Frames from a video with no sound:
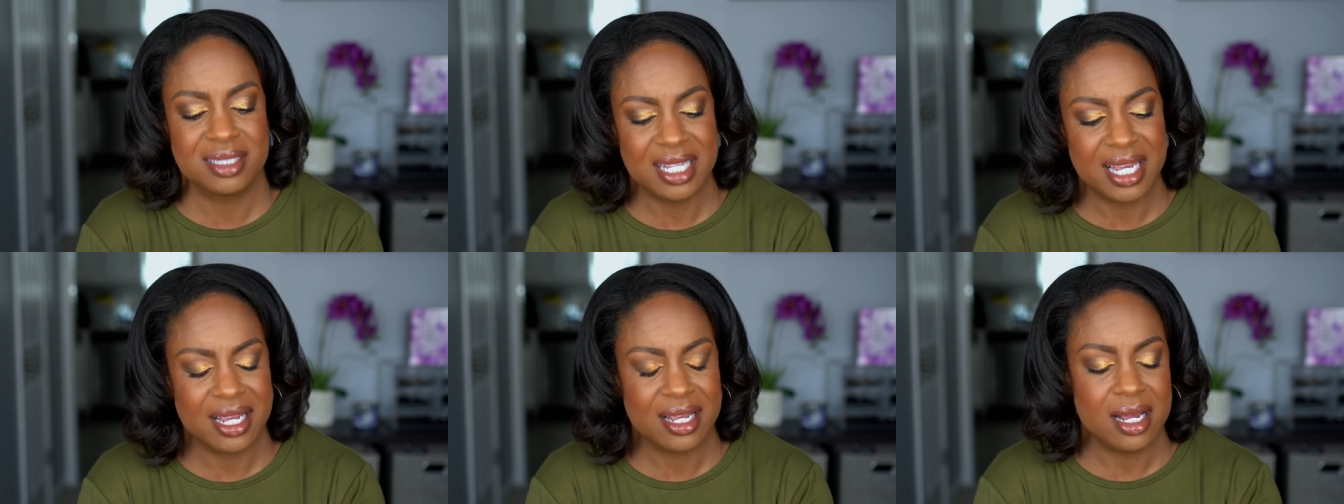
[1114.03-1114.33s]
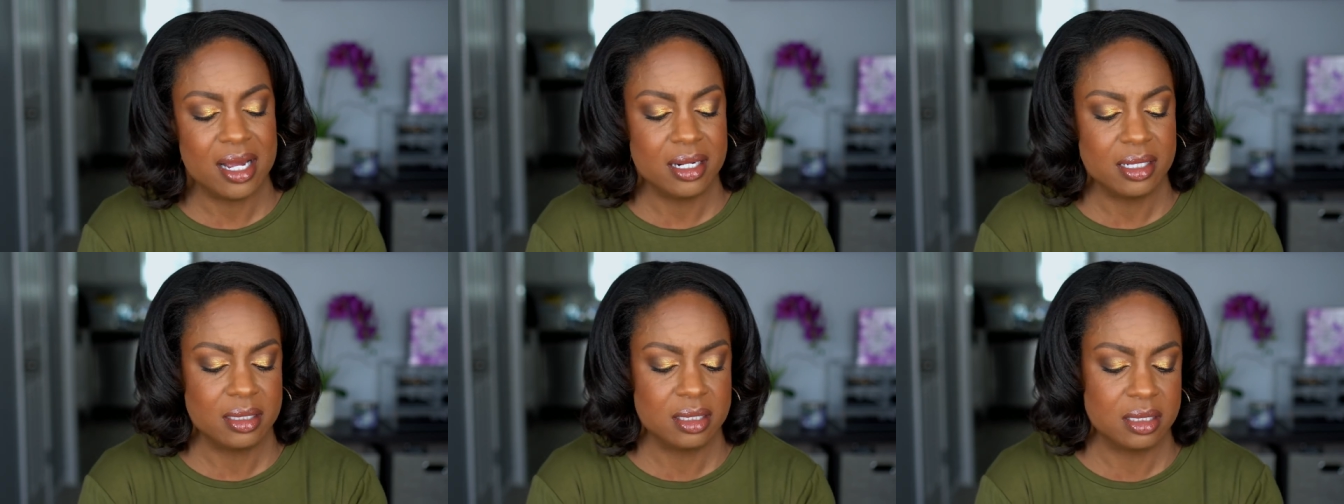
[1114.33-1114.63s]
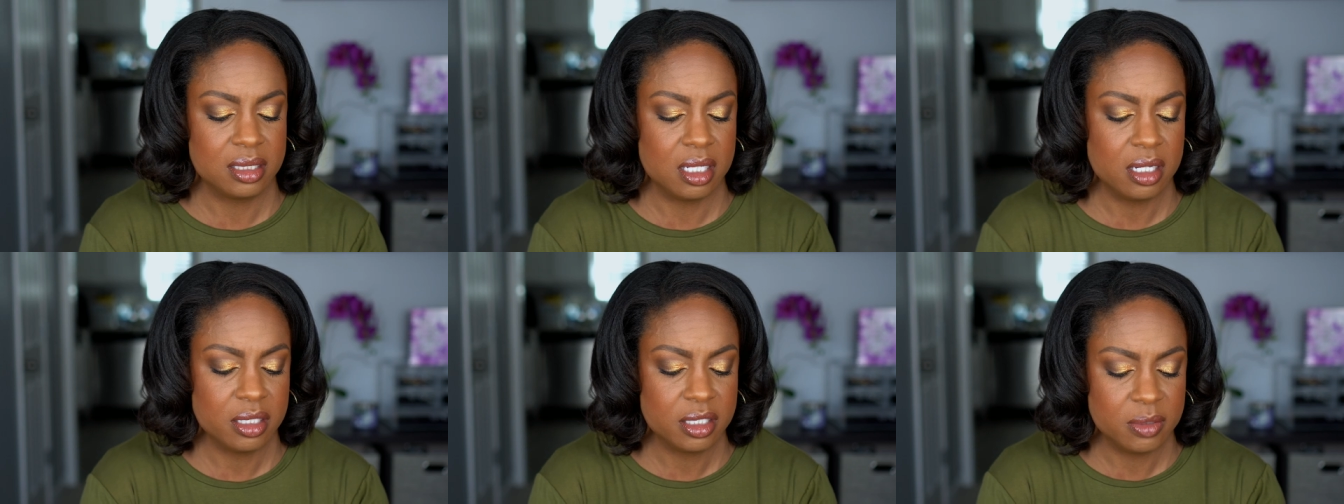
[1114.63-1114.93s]
That kind of
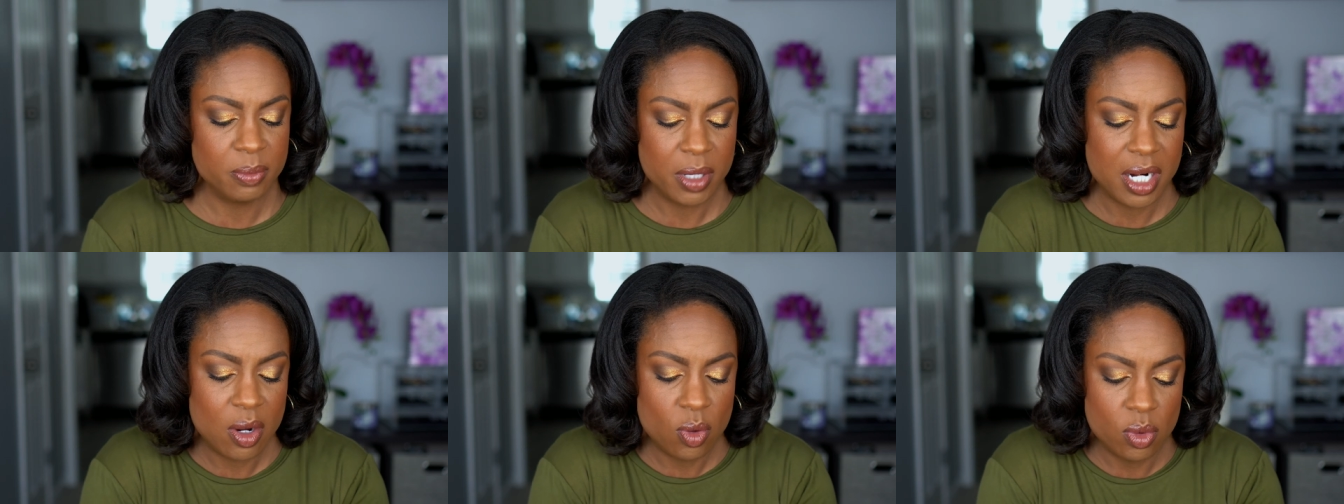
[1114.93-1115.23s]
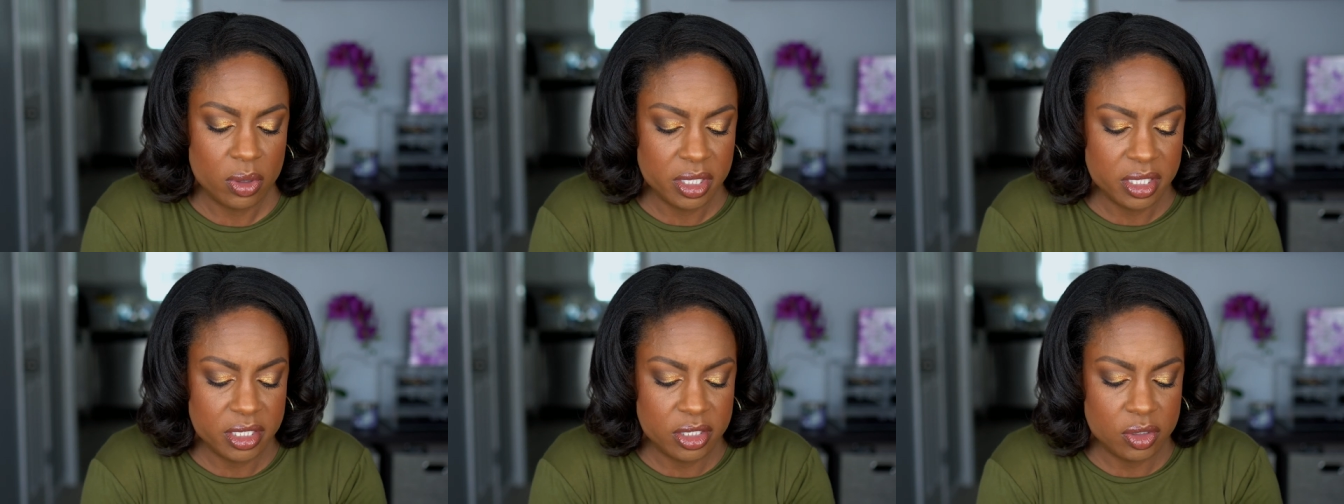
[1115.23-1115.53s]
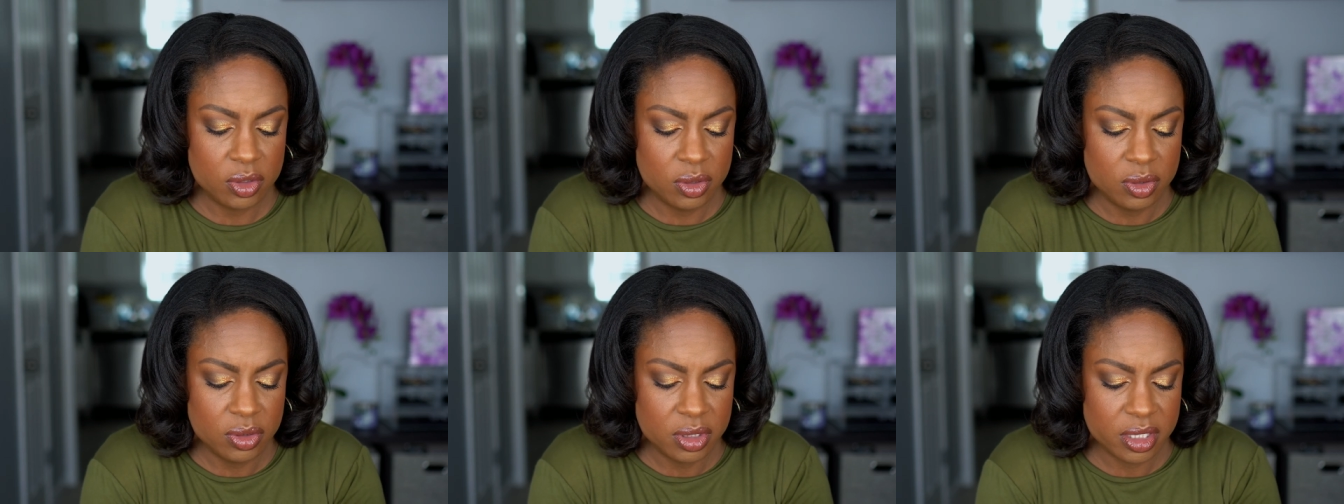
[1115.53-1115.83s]
sucks, but I want to
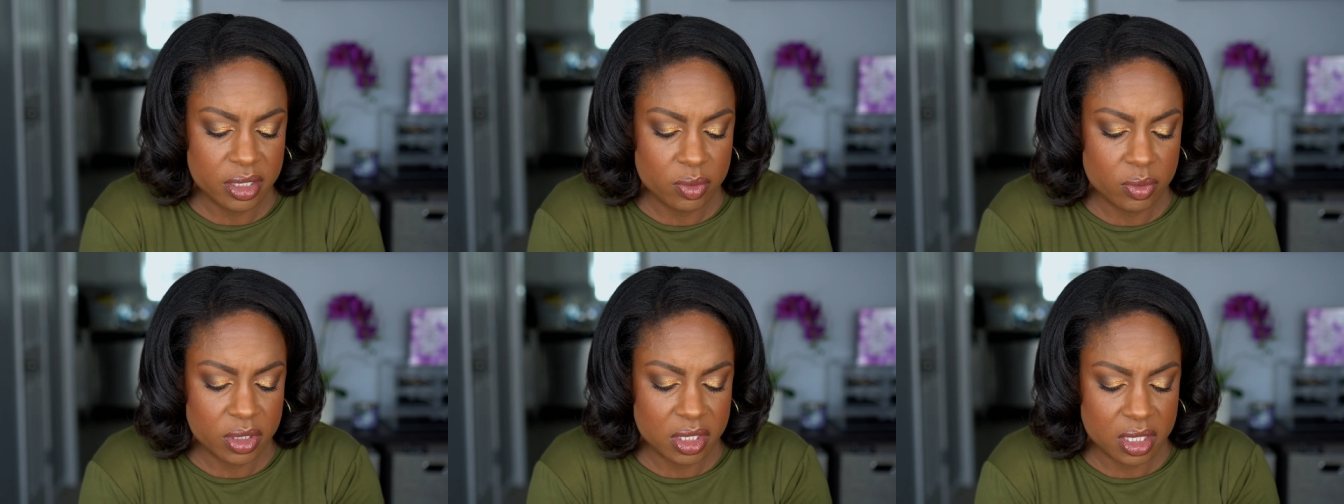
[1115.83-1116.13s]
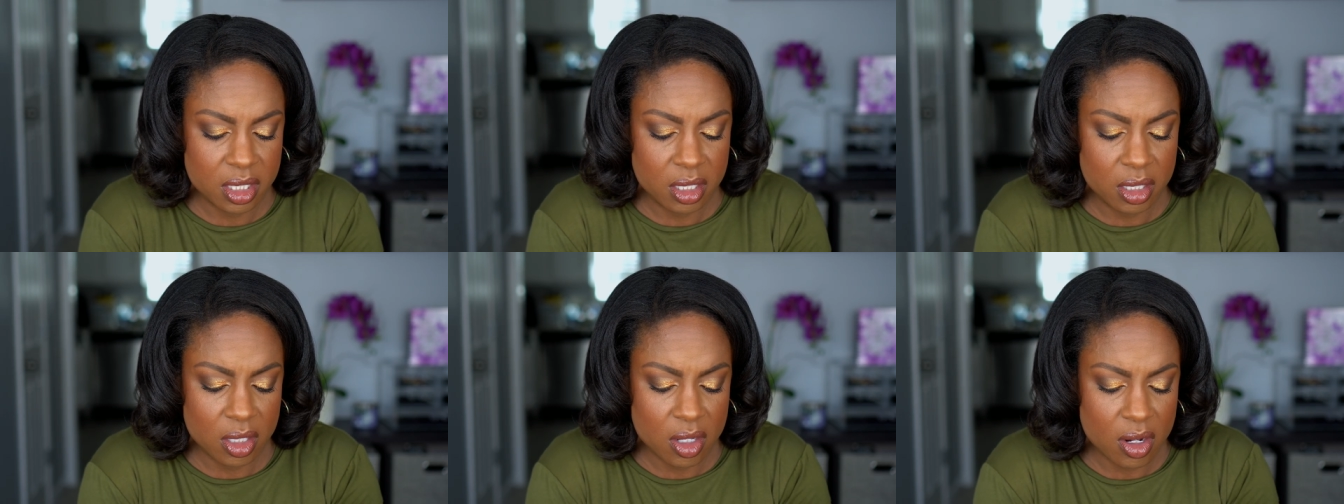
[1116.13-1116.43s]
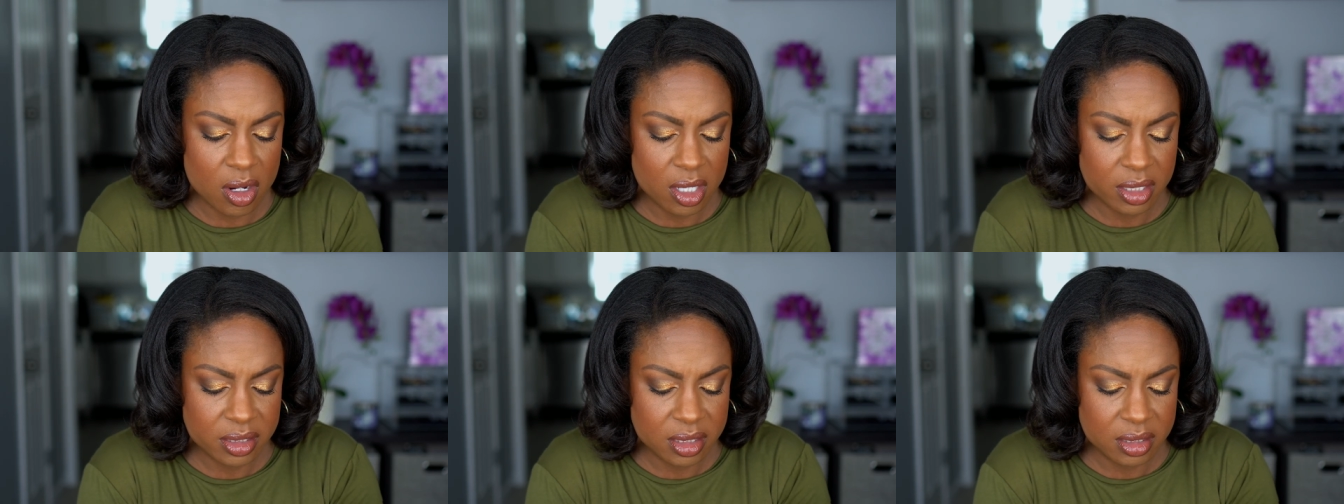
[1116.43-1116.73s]
use it with the
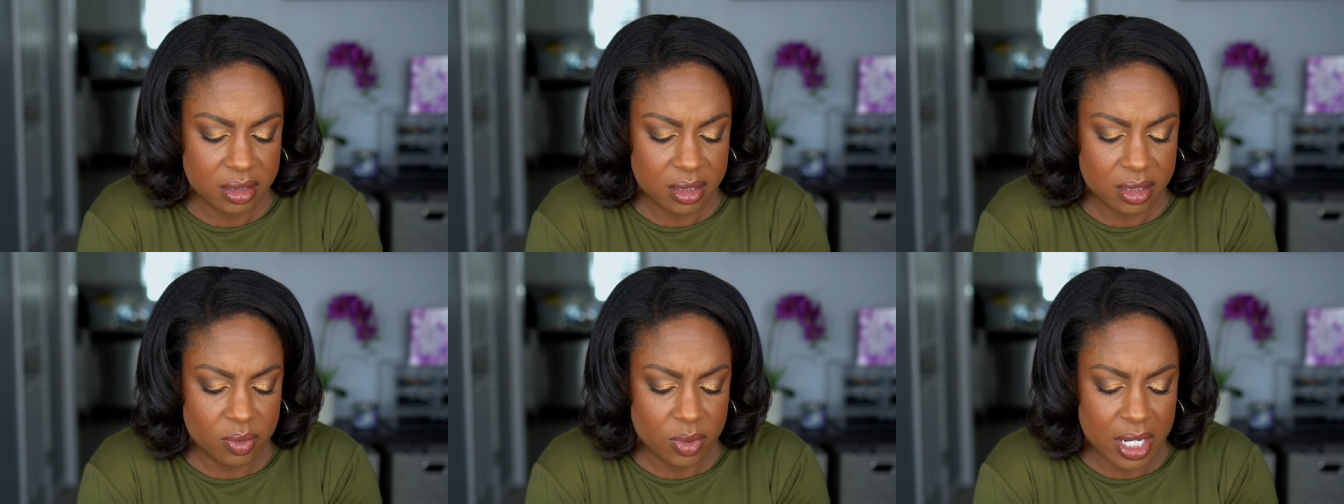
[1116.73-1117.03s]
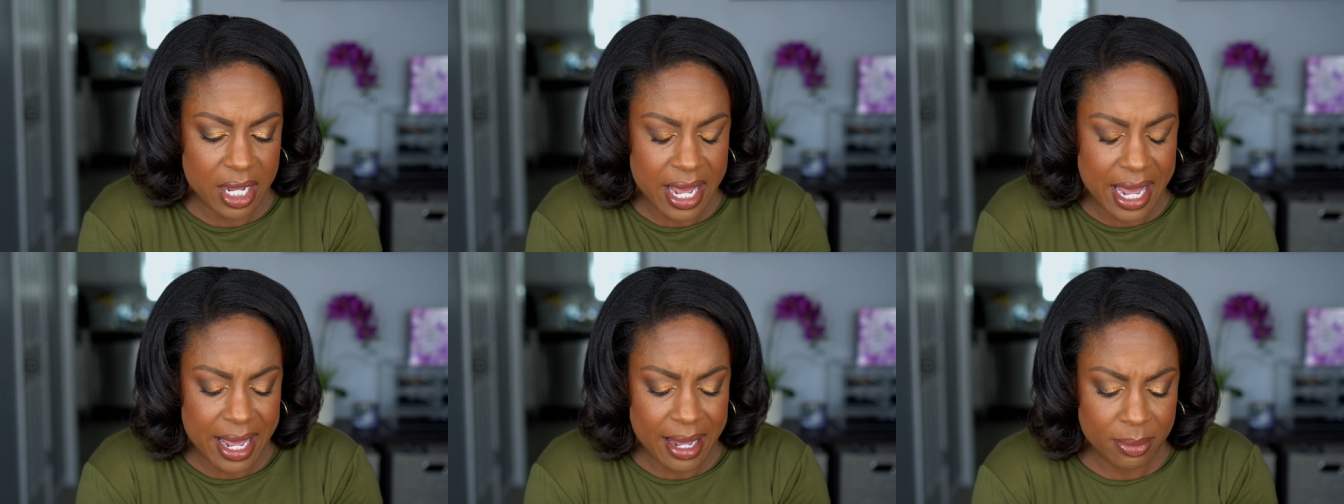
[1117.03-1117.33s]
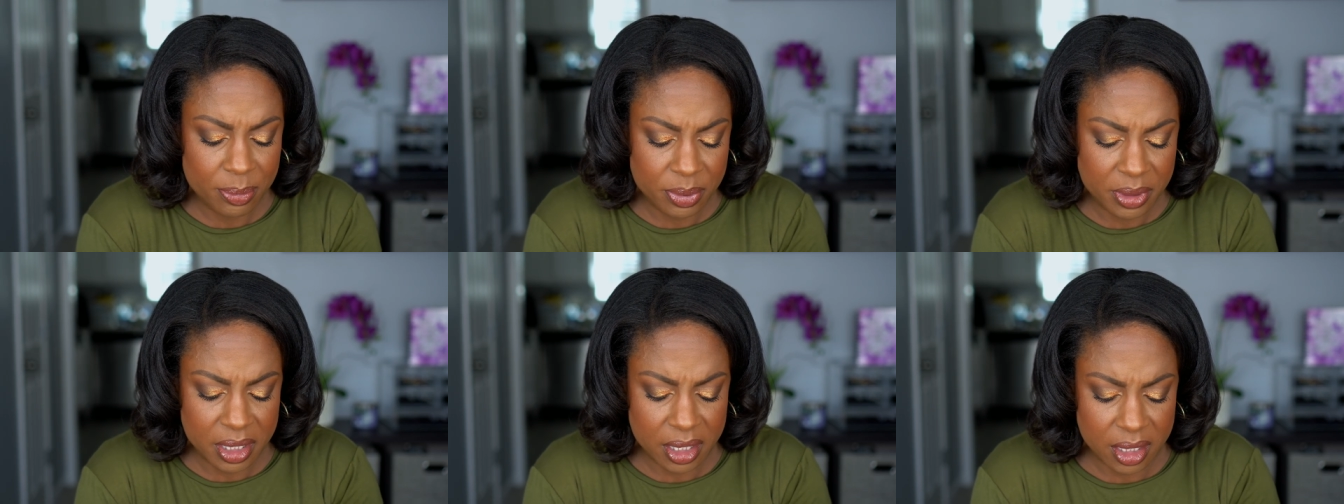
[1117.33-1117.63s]
gloss and see what
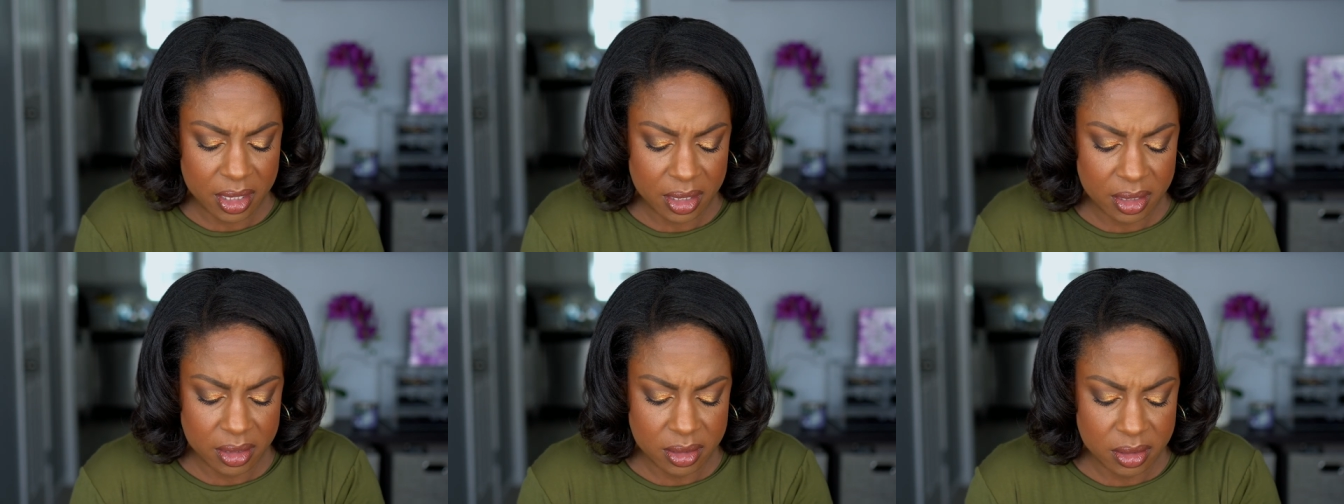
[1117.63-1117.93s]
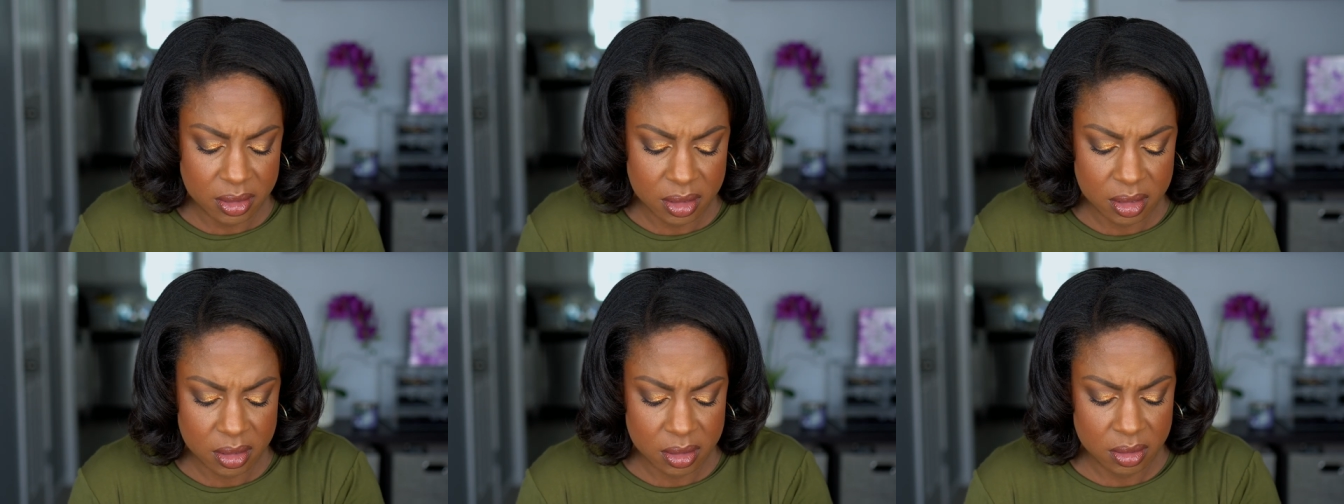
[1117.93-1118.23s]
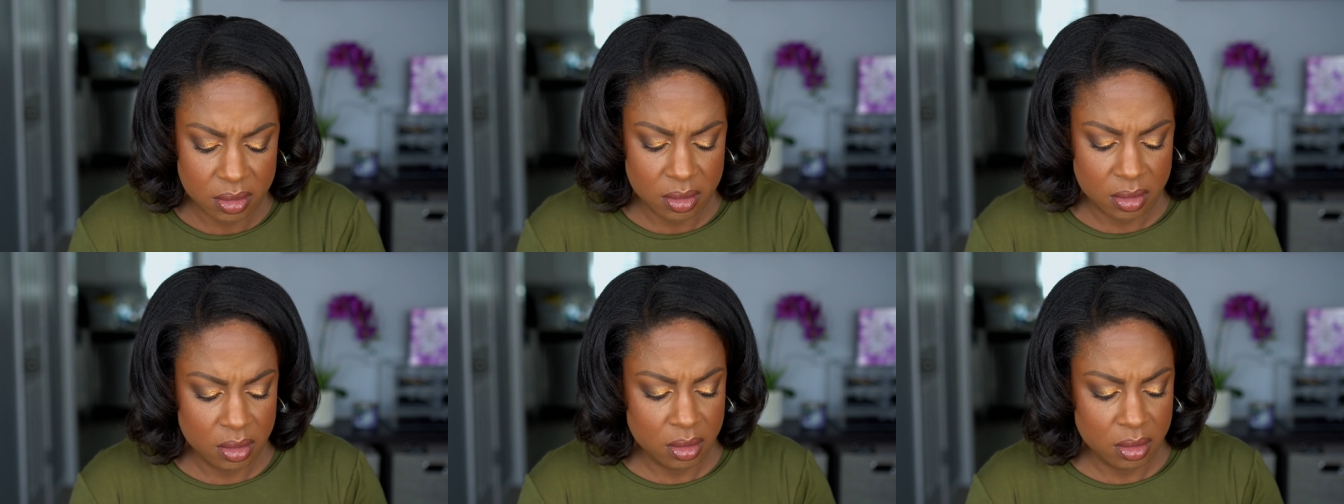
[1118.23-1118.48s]
happens.